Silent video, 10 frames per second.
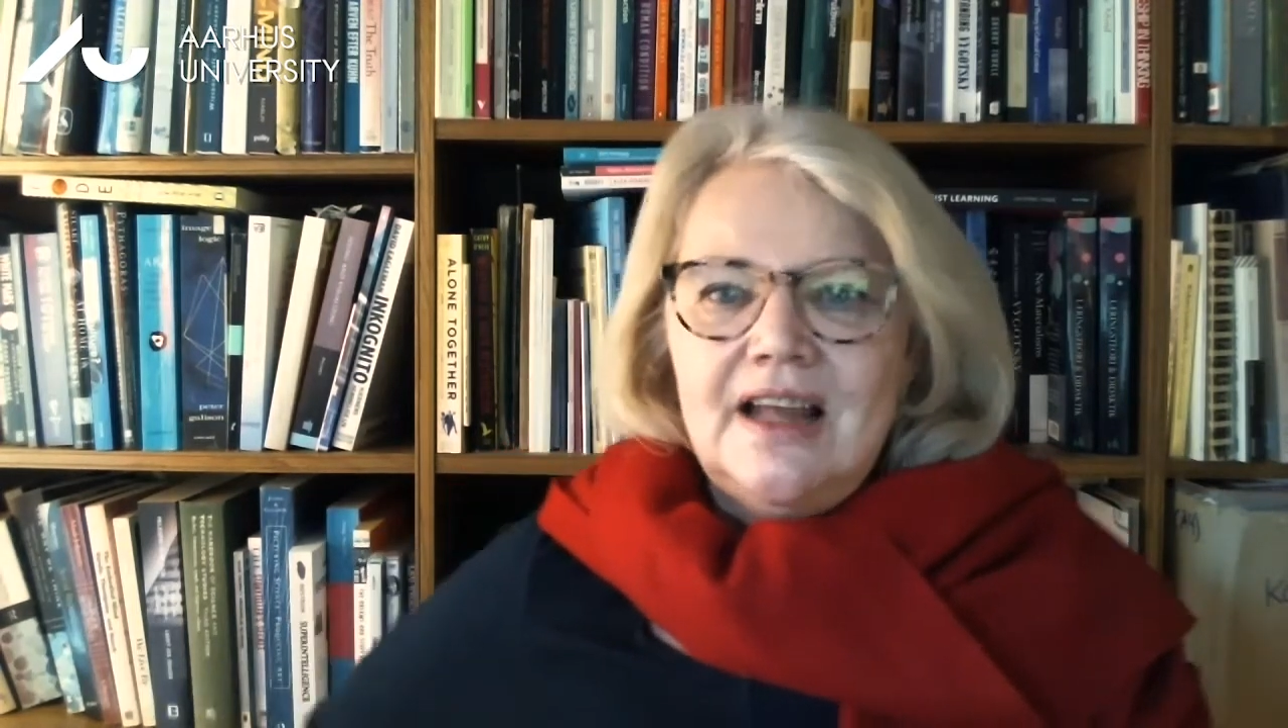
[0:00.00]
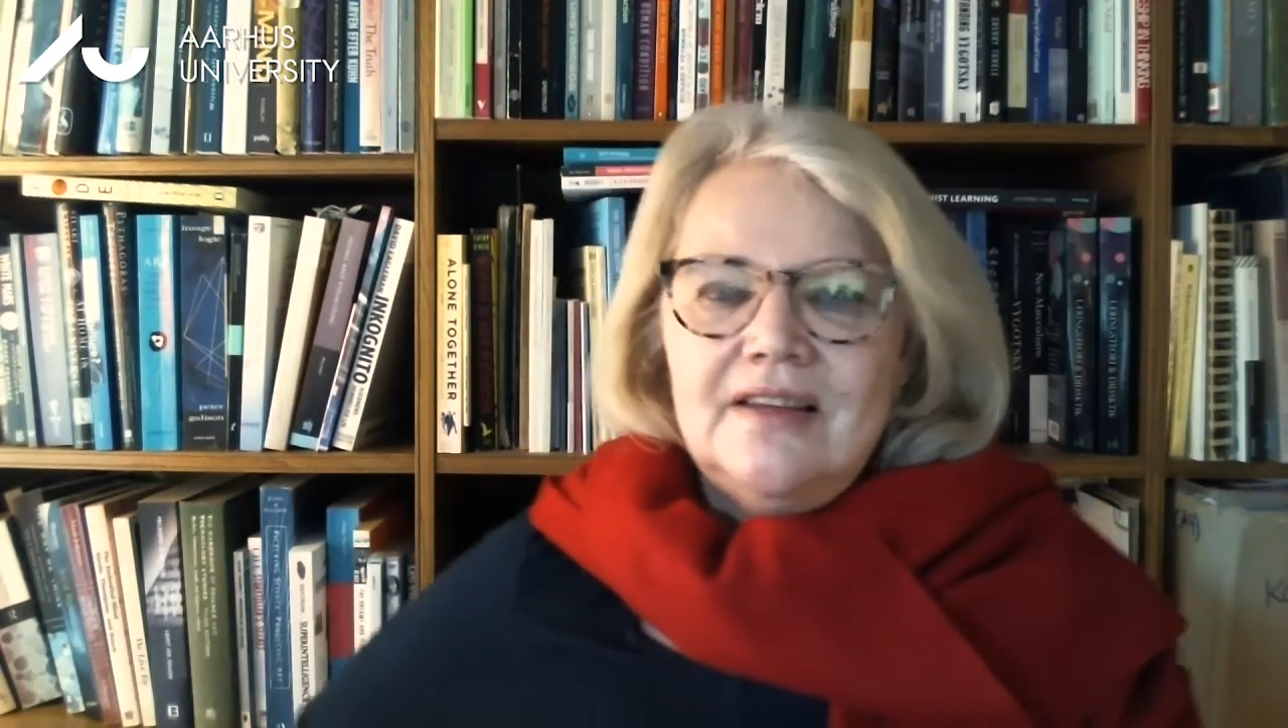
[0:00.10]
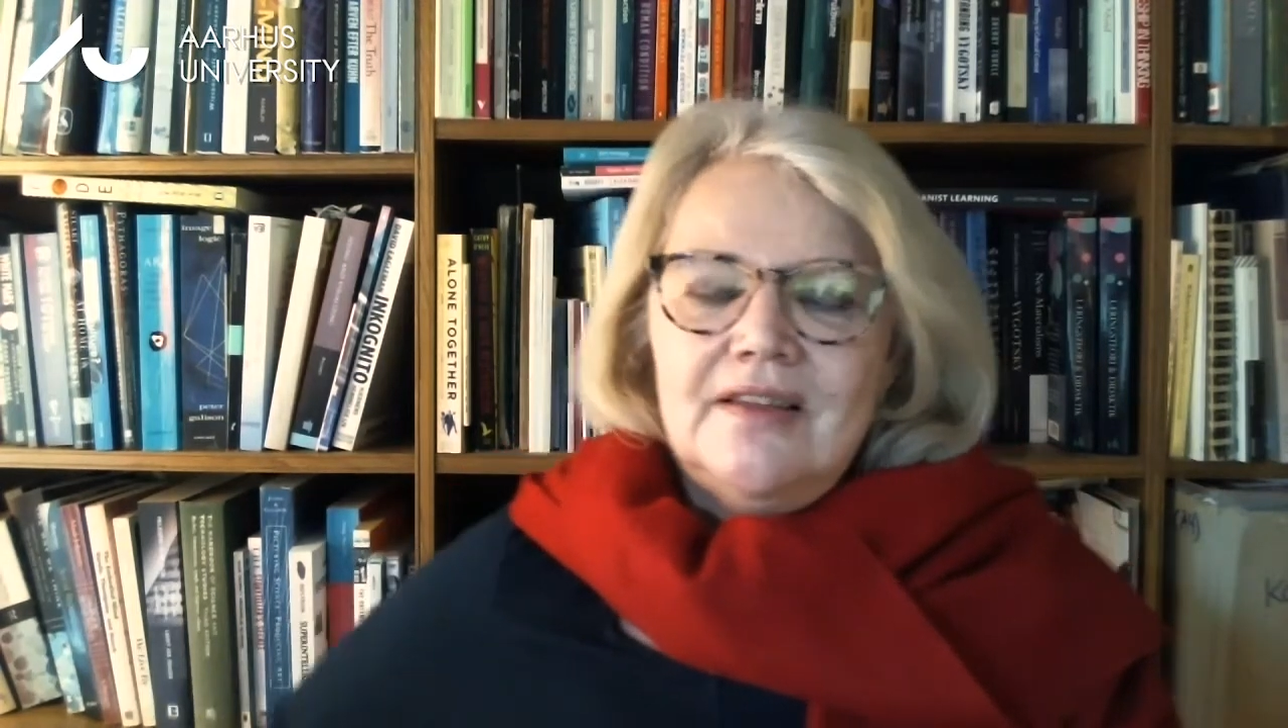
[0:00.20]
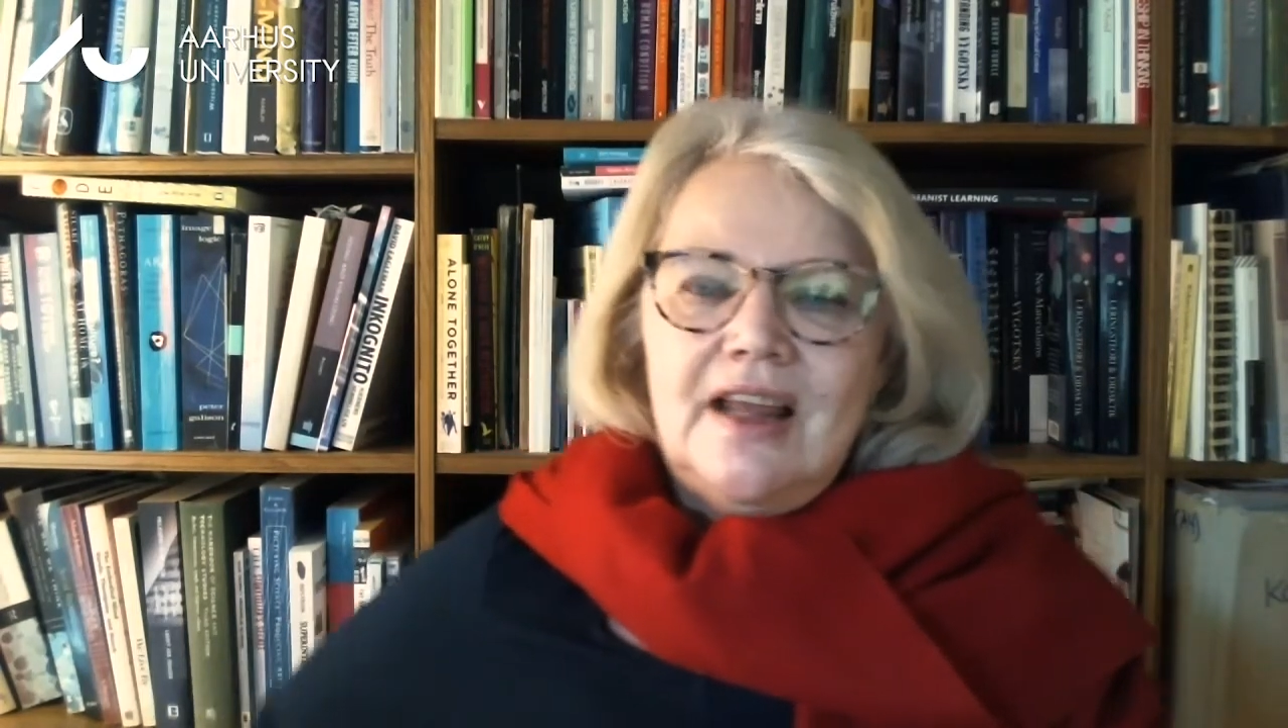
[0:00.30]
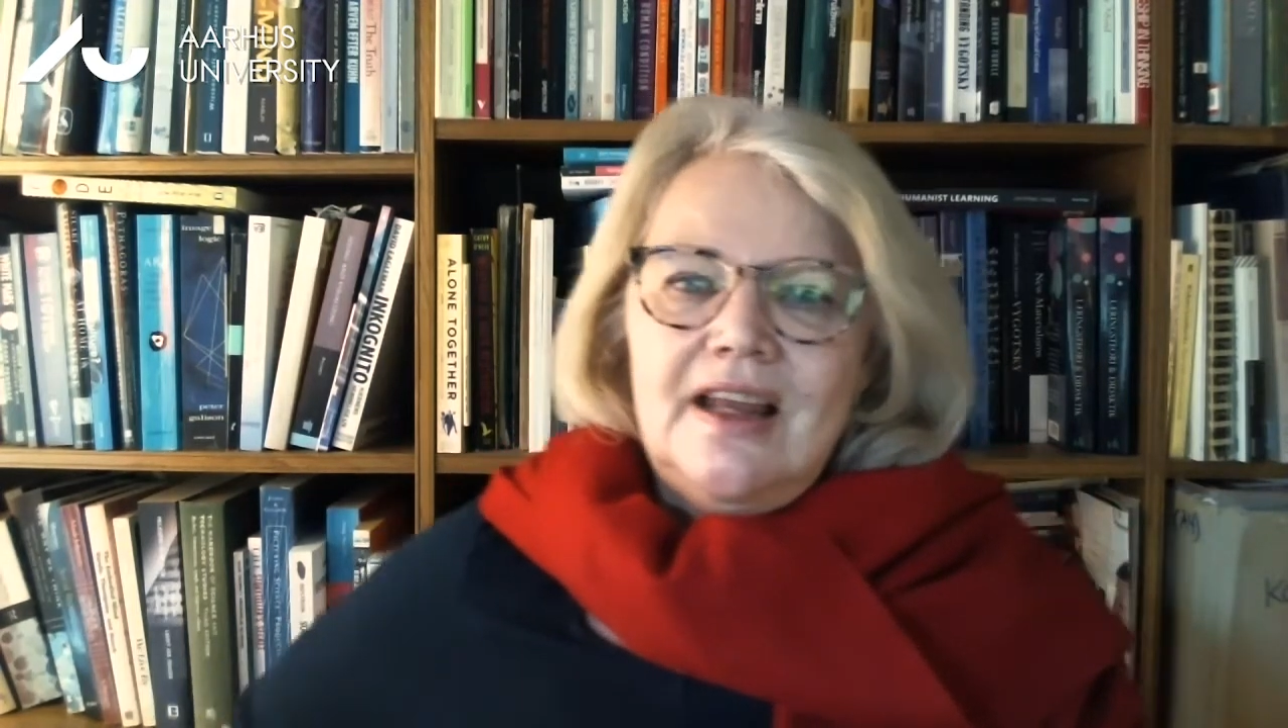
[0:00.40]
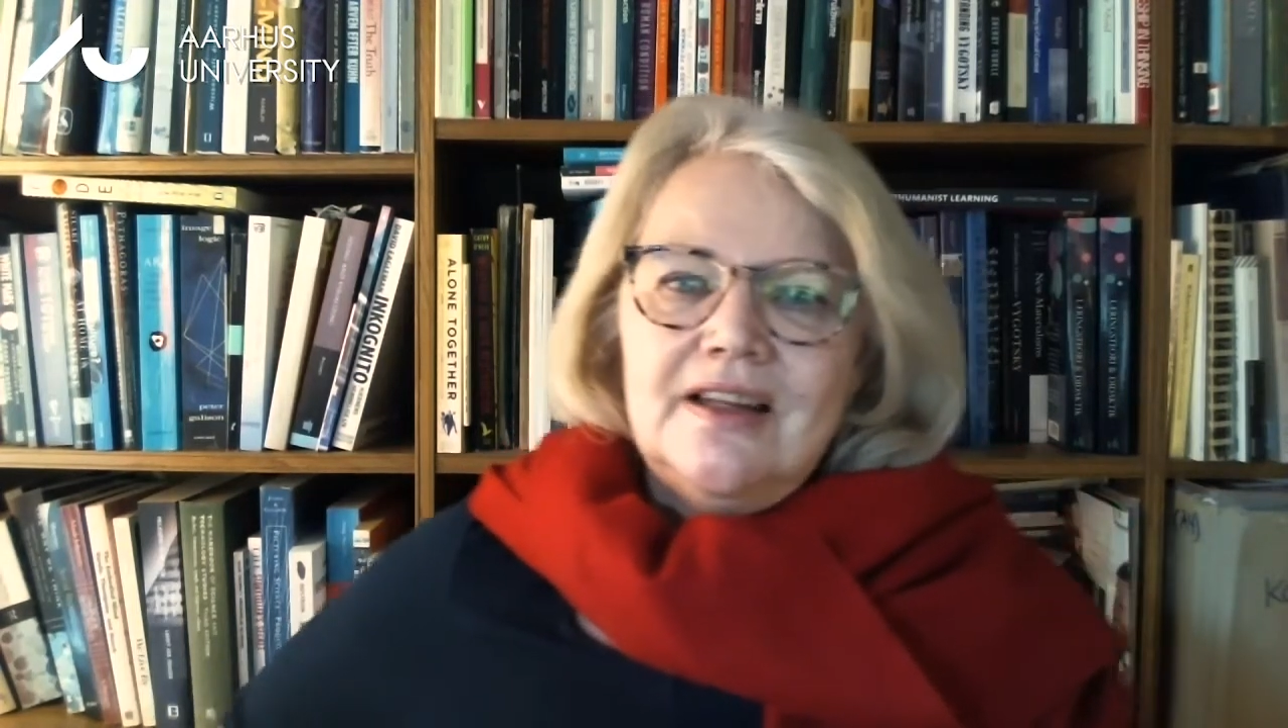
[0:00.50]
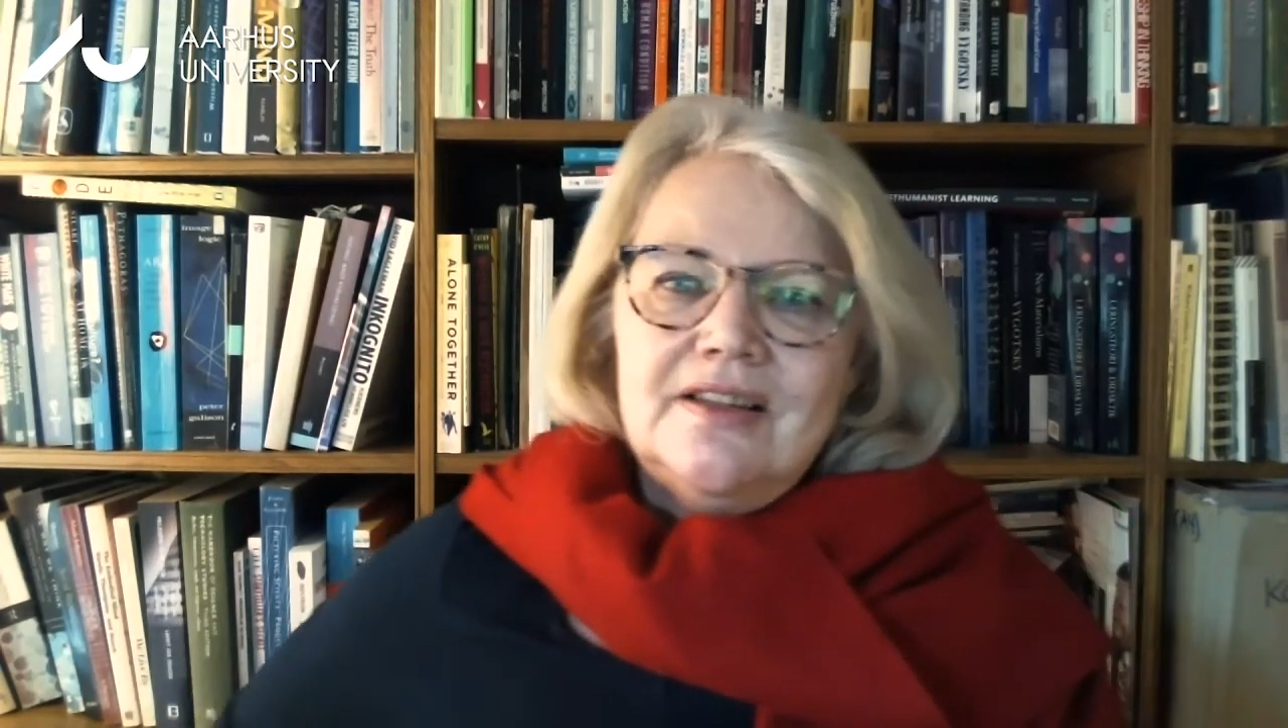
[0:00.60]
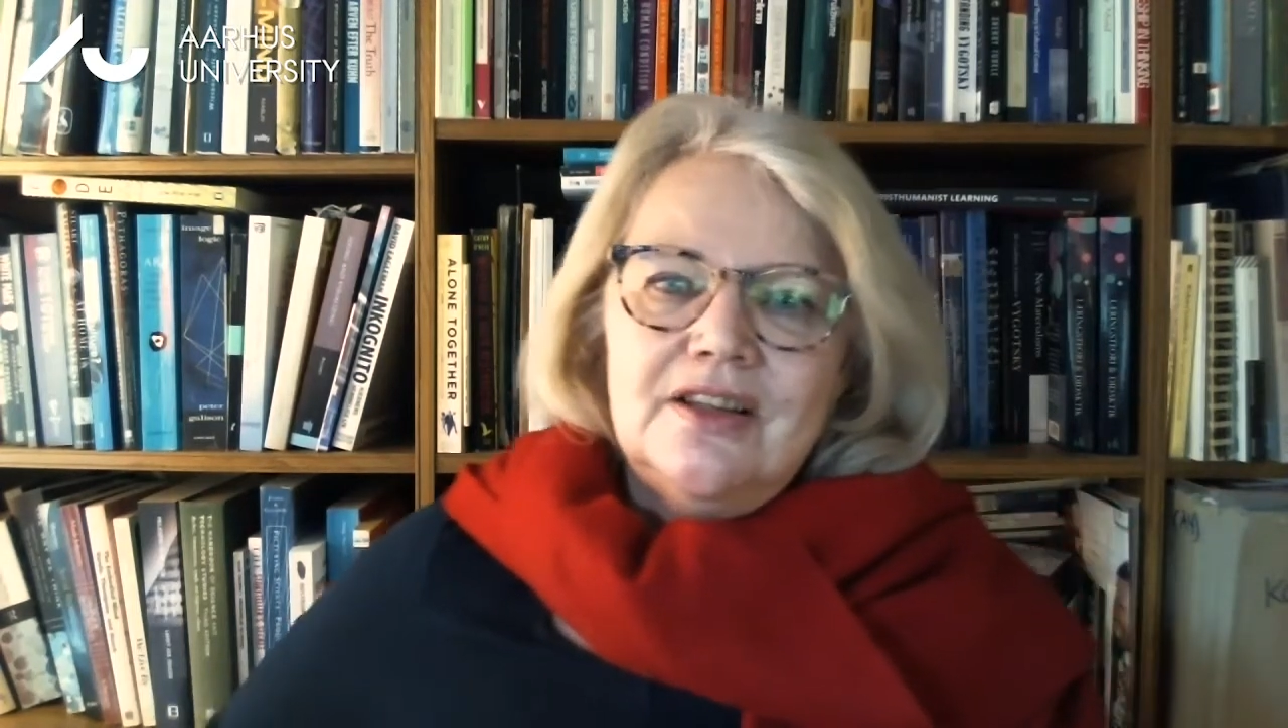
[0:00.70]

and and